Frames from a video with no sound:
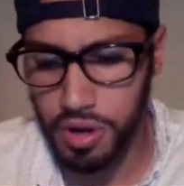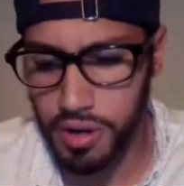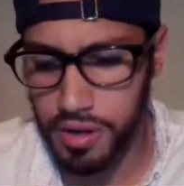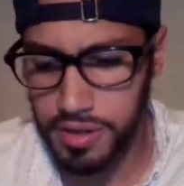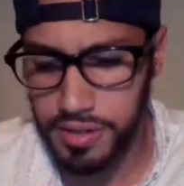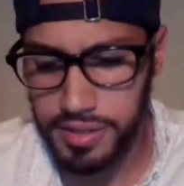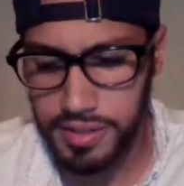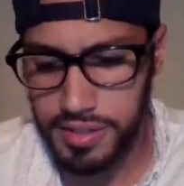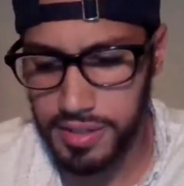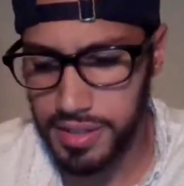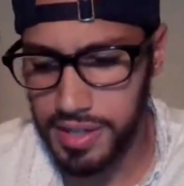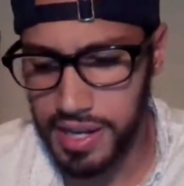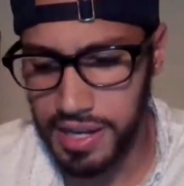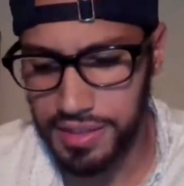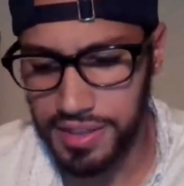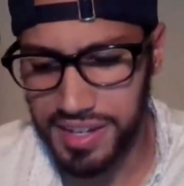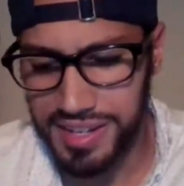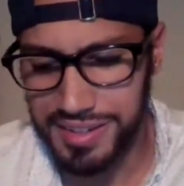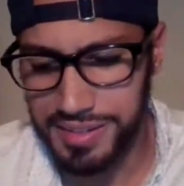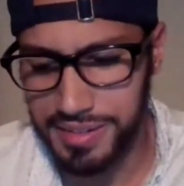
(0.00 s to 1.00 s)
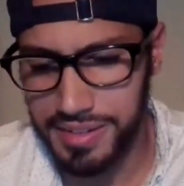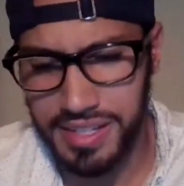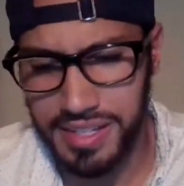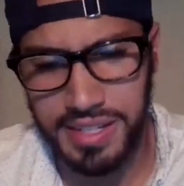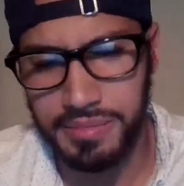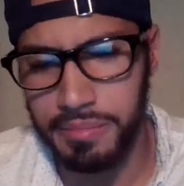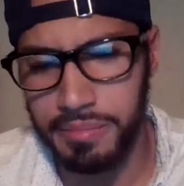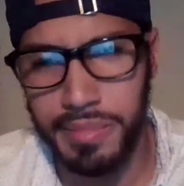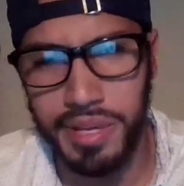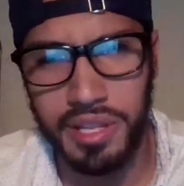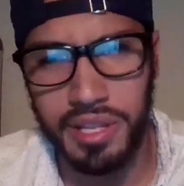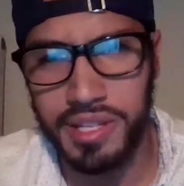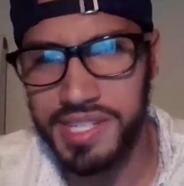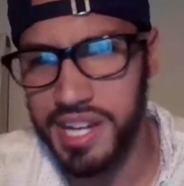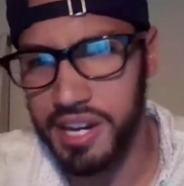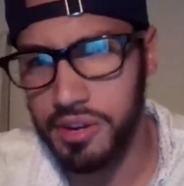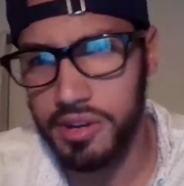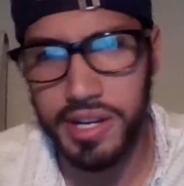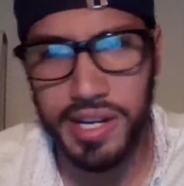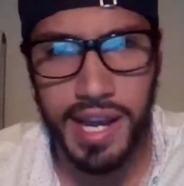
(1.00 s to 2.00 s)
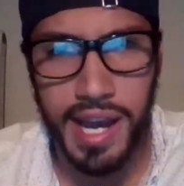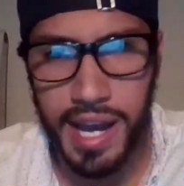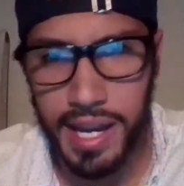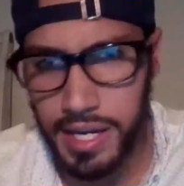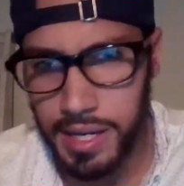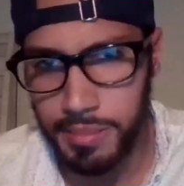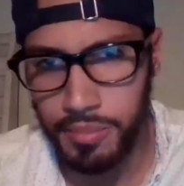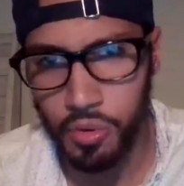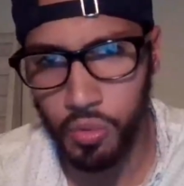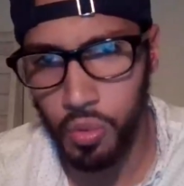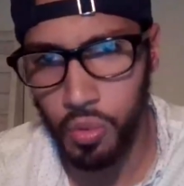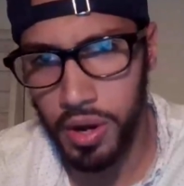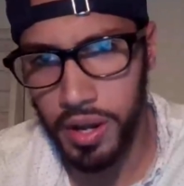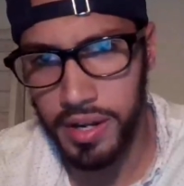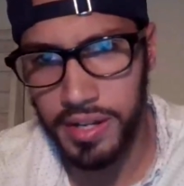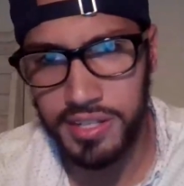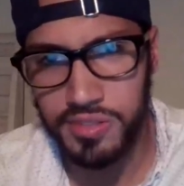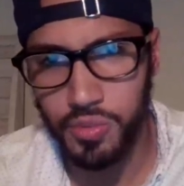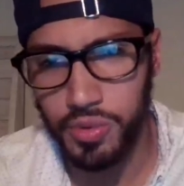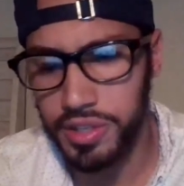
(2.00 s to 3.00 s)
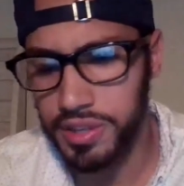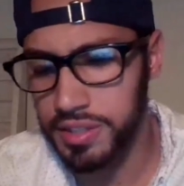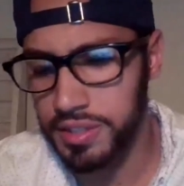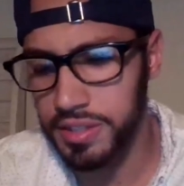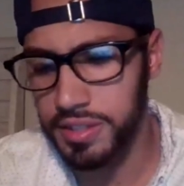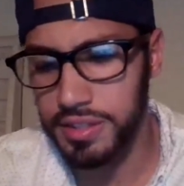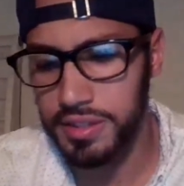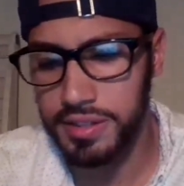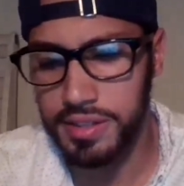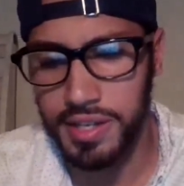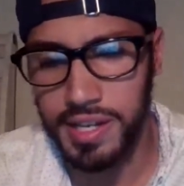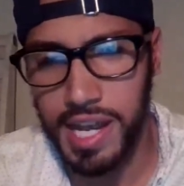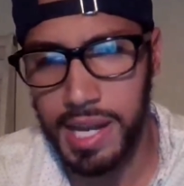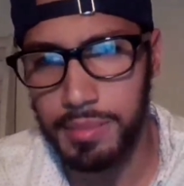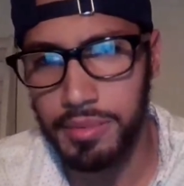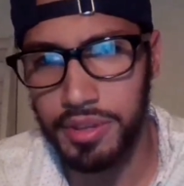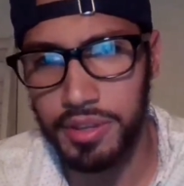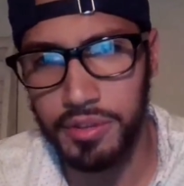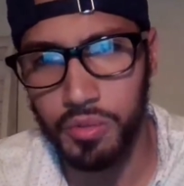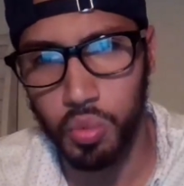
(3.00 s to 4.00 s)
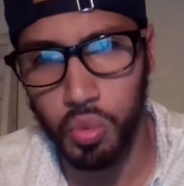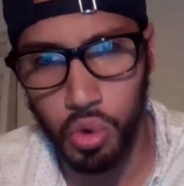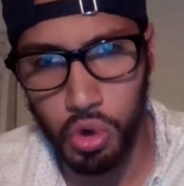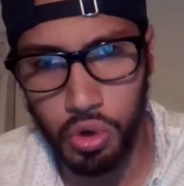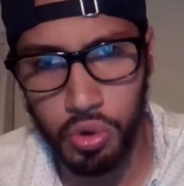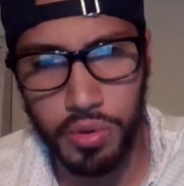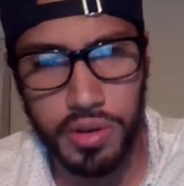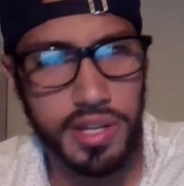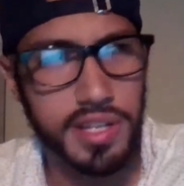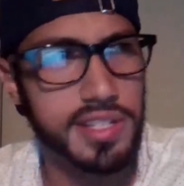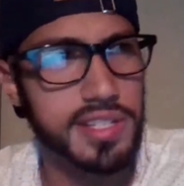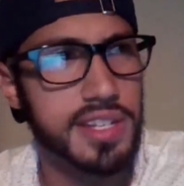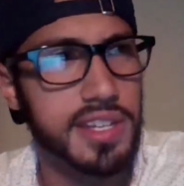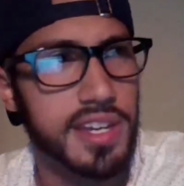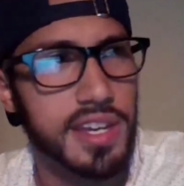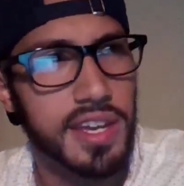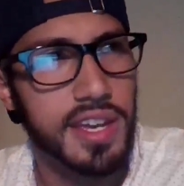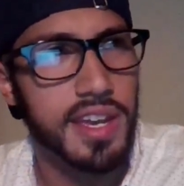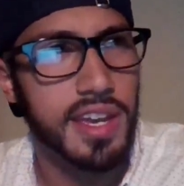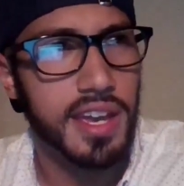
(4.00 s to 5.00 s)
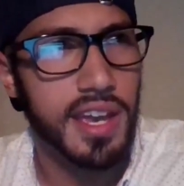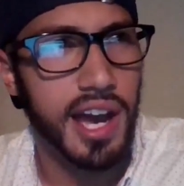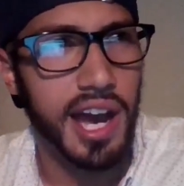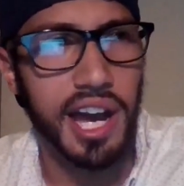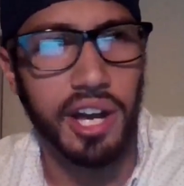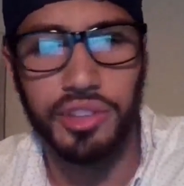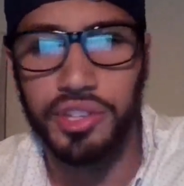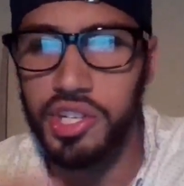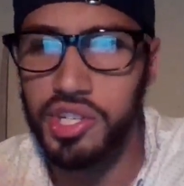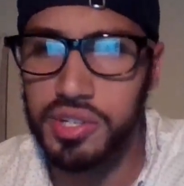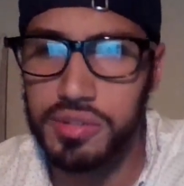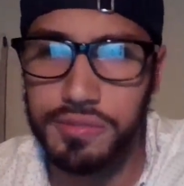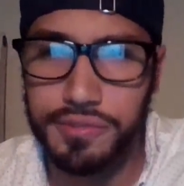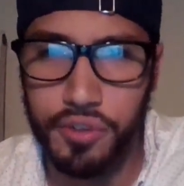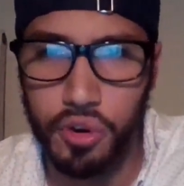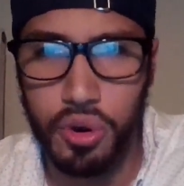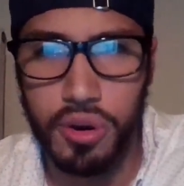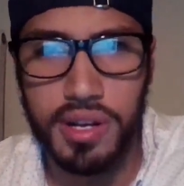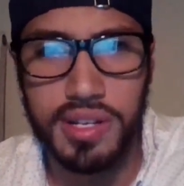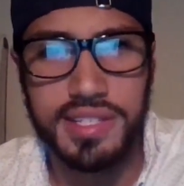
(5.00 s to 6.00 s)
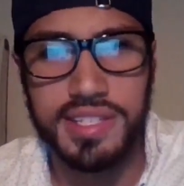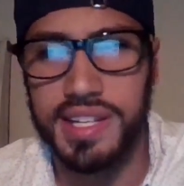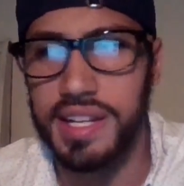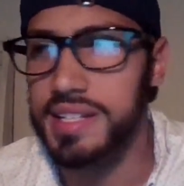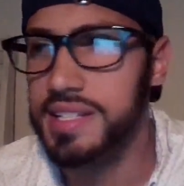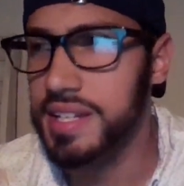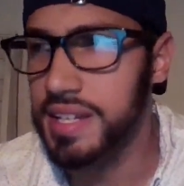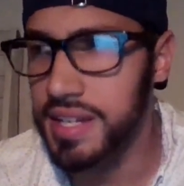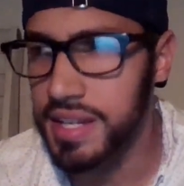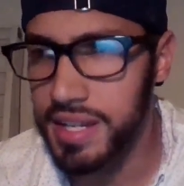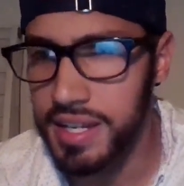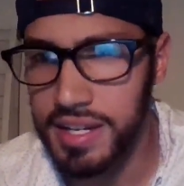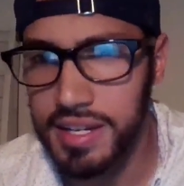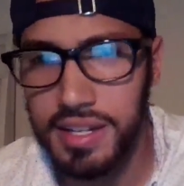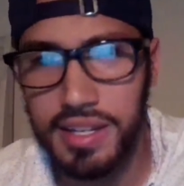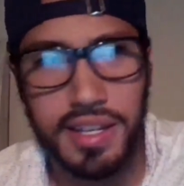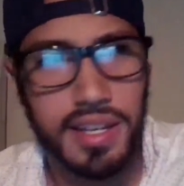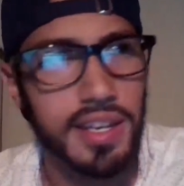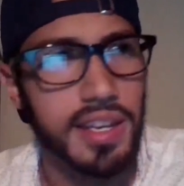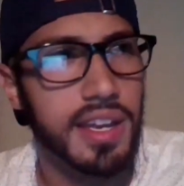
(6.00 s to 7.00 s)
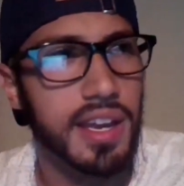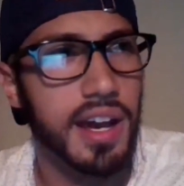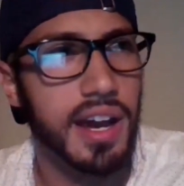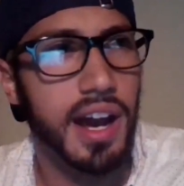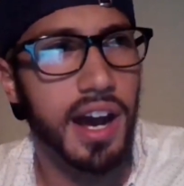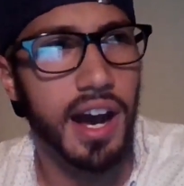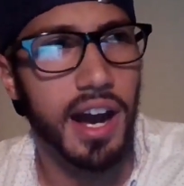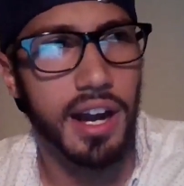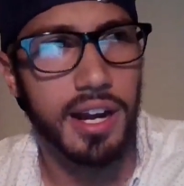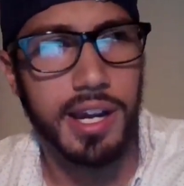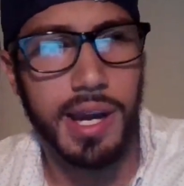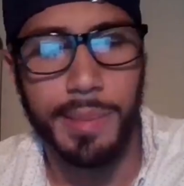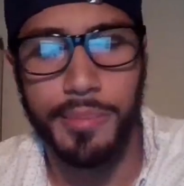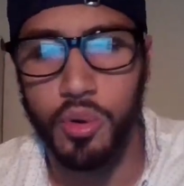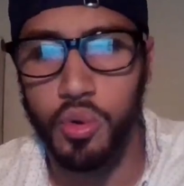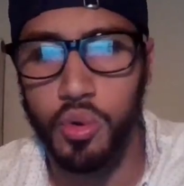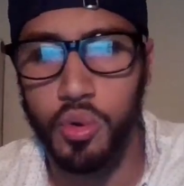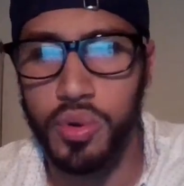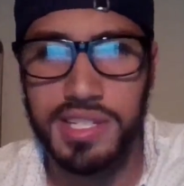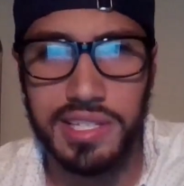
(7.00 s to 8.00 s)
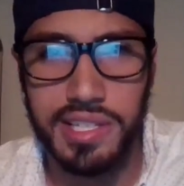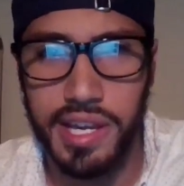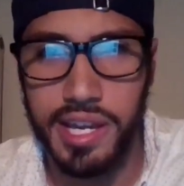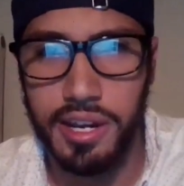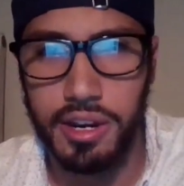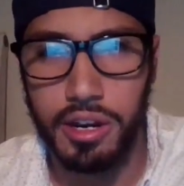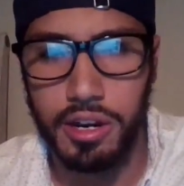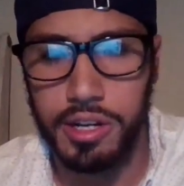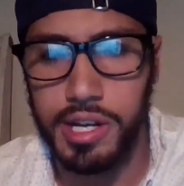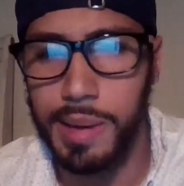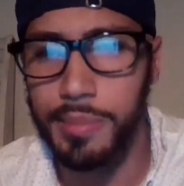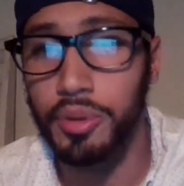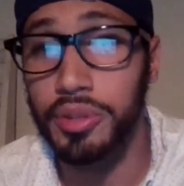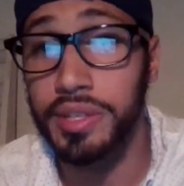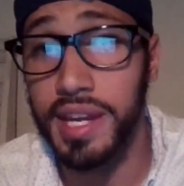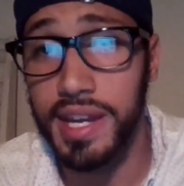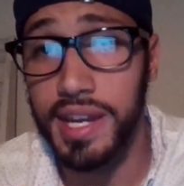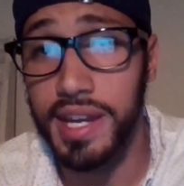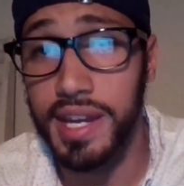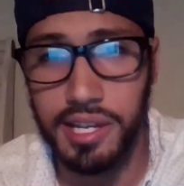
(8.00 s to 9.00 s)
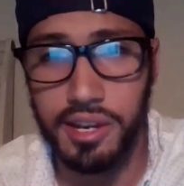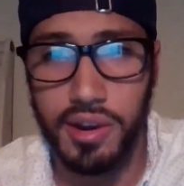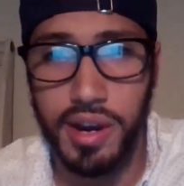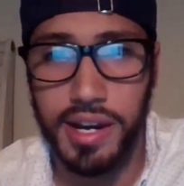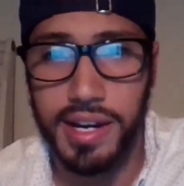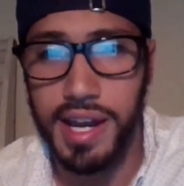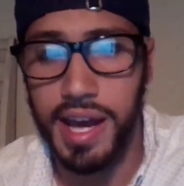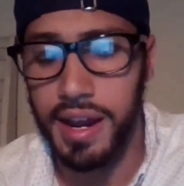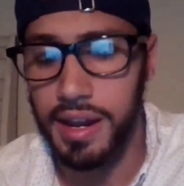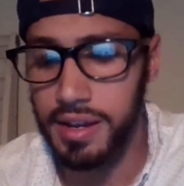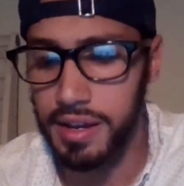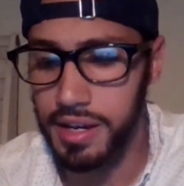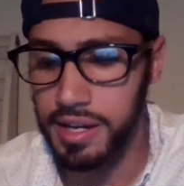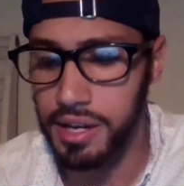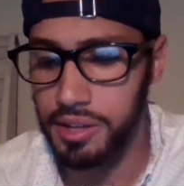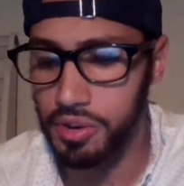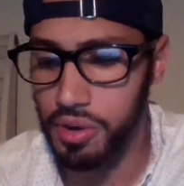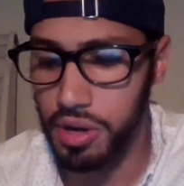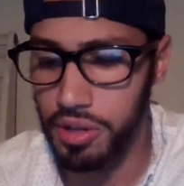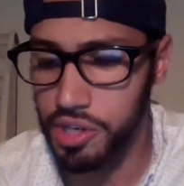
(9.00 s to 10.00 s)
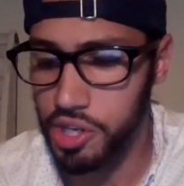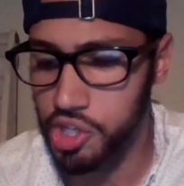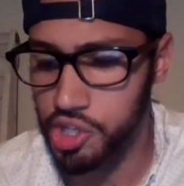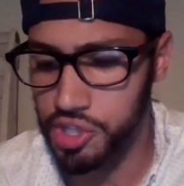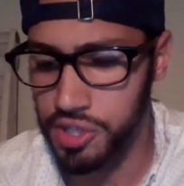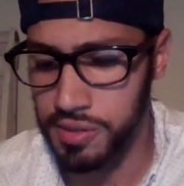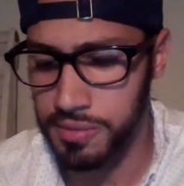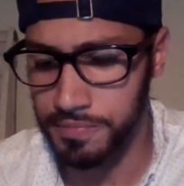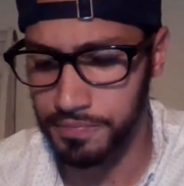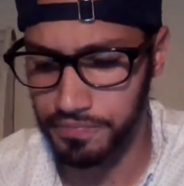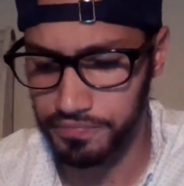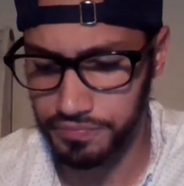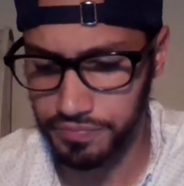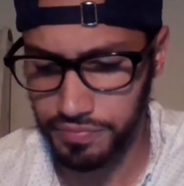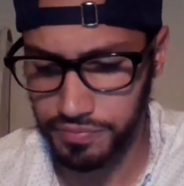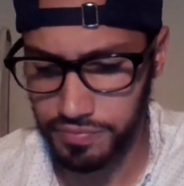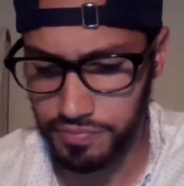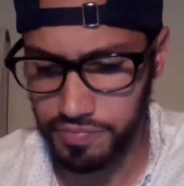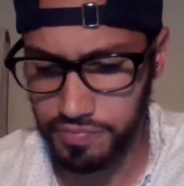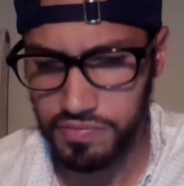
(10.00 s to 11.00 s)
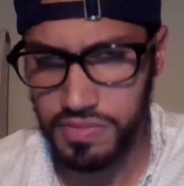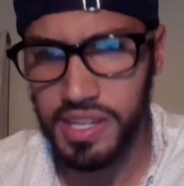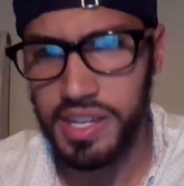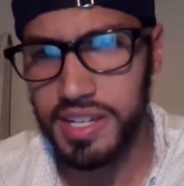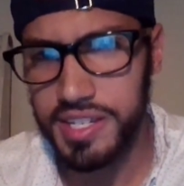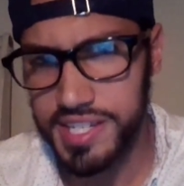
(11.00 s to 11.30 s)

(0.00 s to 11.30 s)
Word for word: and it was for, I think, military guy number one is what the, the name of the role was. I auditioned for it, sent it in uh, a couple weeks later, or a couple days later, I got a, another audition,